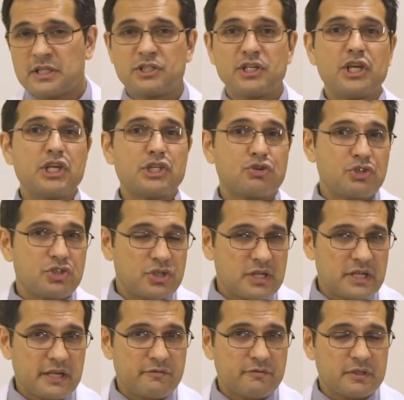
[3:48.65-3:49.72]
the estrogen
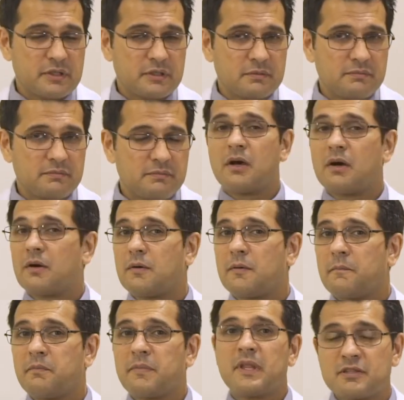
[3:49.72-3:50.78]
level,
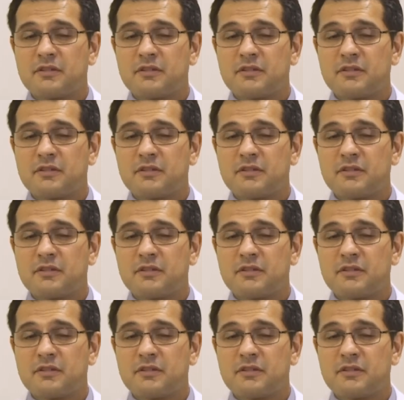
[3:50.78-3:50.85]
or